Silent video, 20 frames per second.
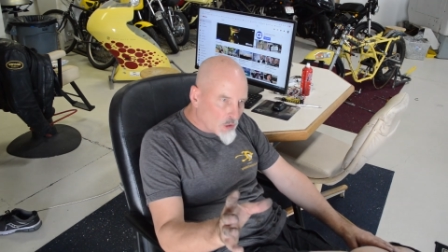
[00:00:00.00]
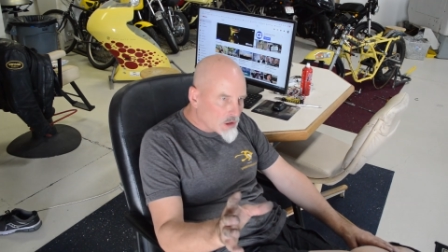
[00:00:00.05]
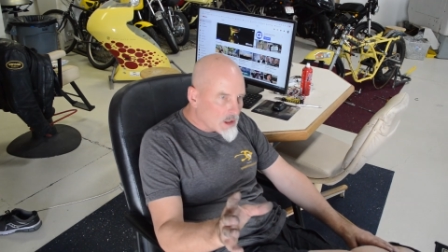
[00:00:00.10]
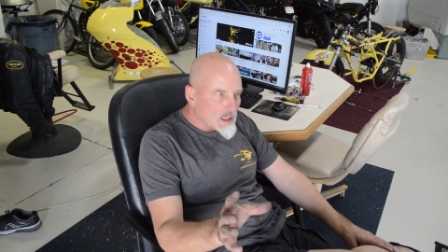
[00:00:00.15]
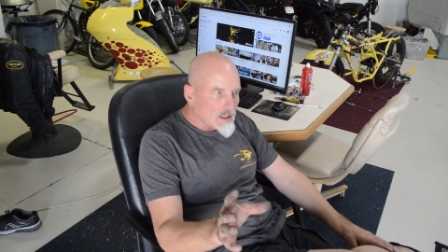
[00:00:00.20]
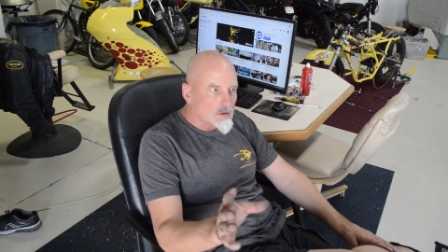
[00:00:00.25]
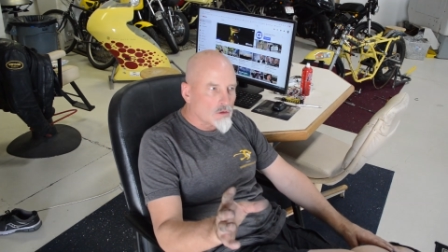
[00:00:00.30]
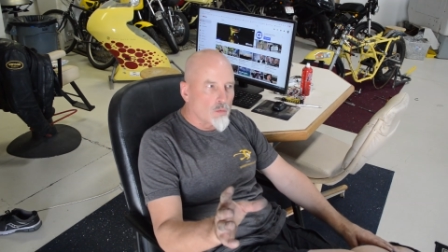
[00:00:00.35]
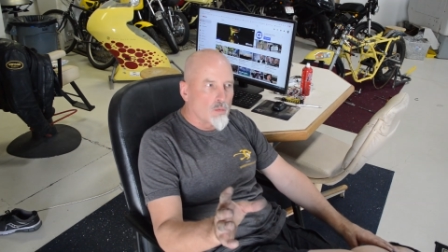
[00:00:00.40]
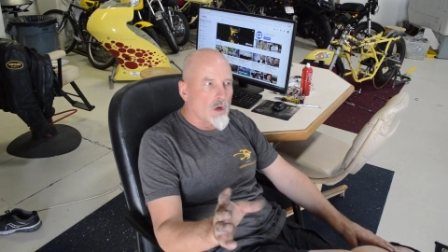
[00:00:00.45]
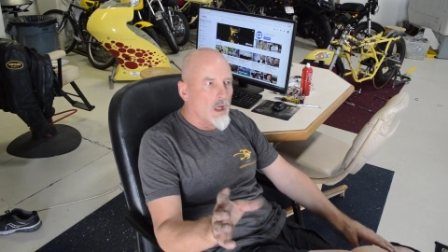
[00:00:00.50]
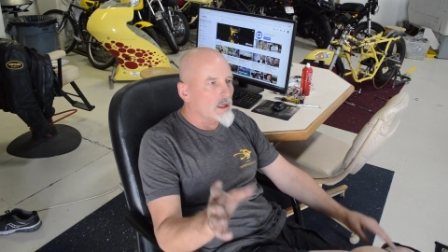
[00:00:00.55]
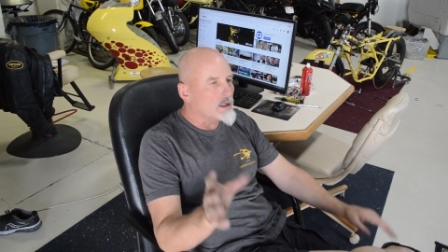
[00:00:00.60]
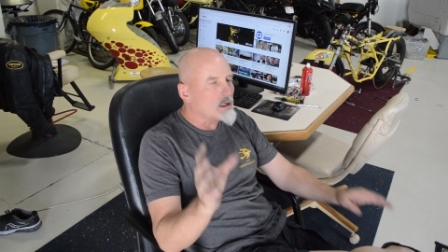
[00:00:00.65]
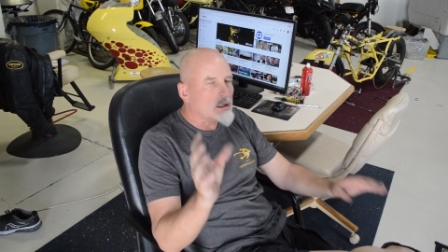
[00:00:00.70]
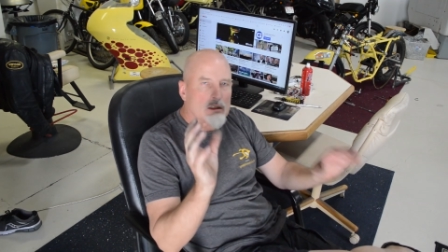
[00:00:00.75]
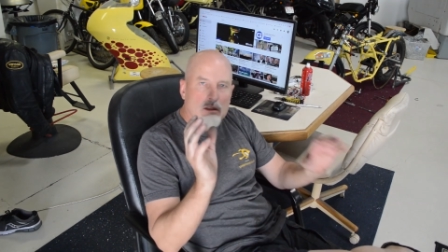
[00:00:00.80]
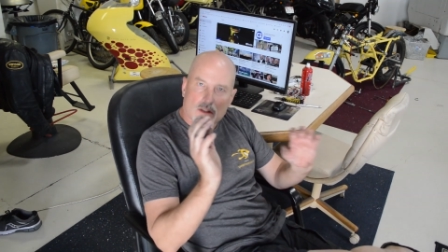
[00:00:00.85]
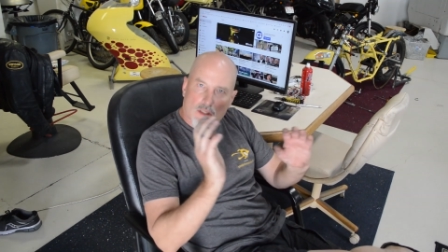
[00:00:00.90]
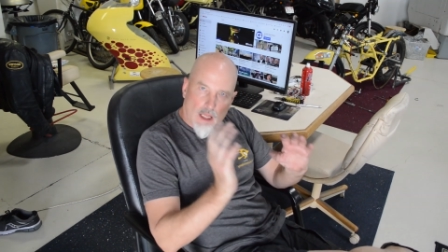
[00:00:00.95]
to get the run
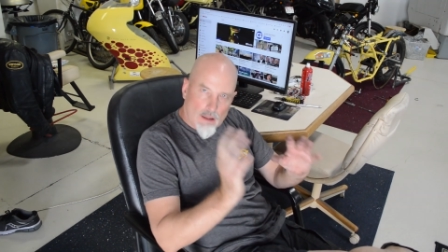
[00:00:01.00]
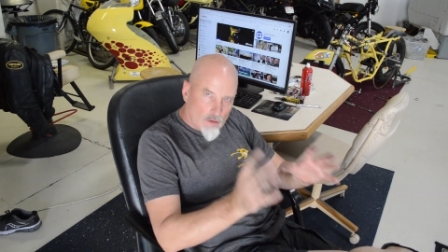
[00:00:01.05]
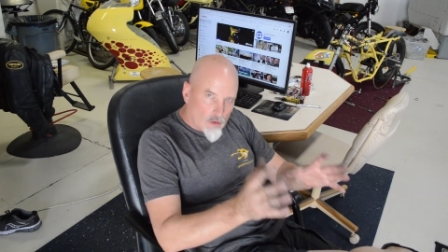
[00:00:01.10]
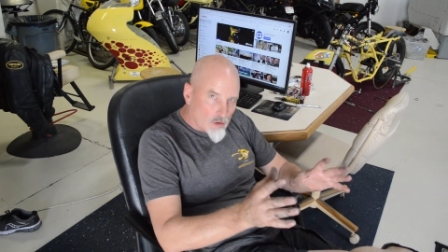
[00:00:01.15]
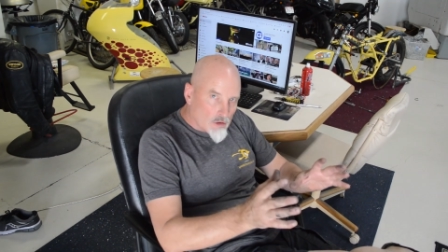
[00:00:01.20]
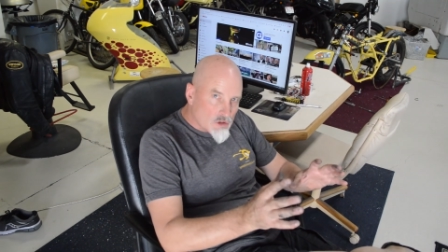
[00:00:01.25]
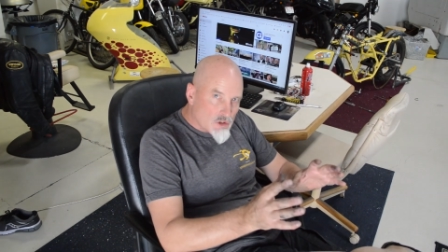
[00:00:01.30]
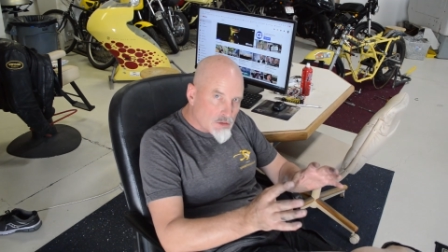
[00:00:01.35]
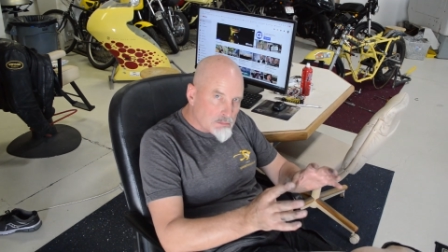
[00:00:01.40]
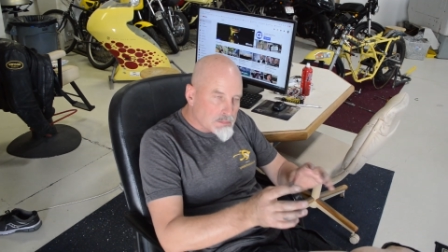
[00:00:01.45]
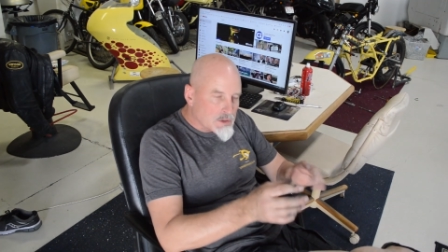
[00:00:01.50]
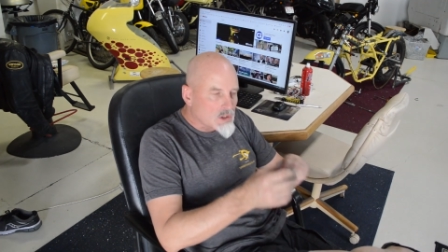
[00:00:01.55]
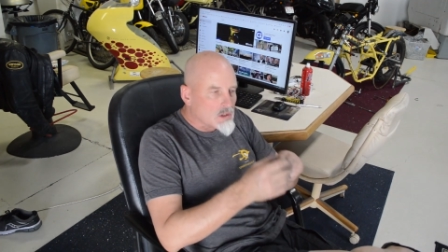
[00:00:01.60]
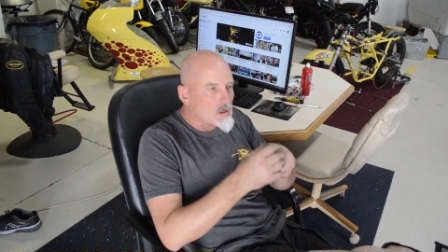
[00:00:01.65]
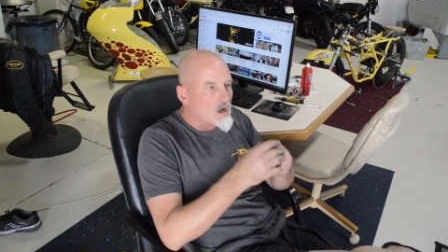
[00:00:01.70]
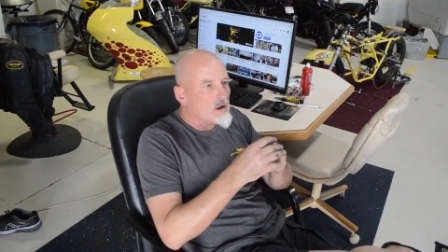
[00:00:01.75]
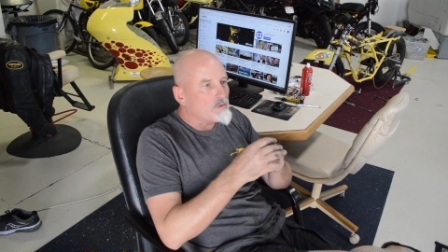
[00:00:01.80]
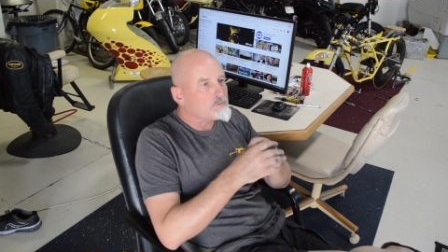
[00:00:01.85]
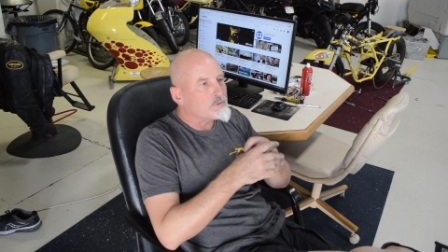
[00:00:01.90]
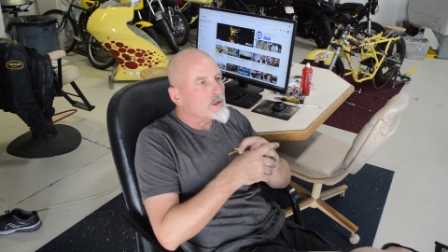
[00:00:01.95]
in because I learned some
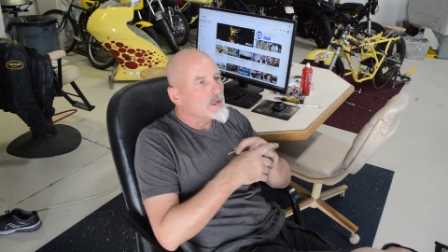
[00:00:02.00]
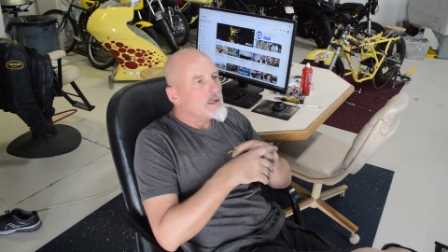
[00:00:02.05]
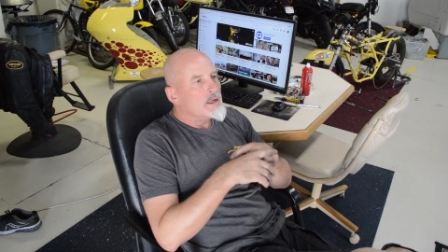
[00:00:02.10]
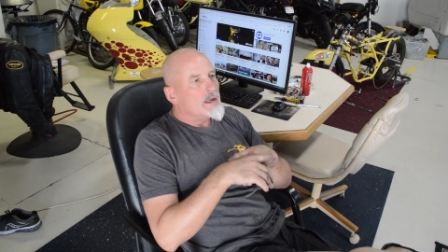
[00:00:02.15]
stuff.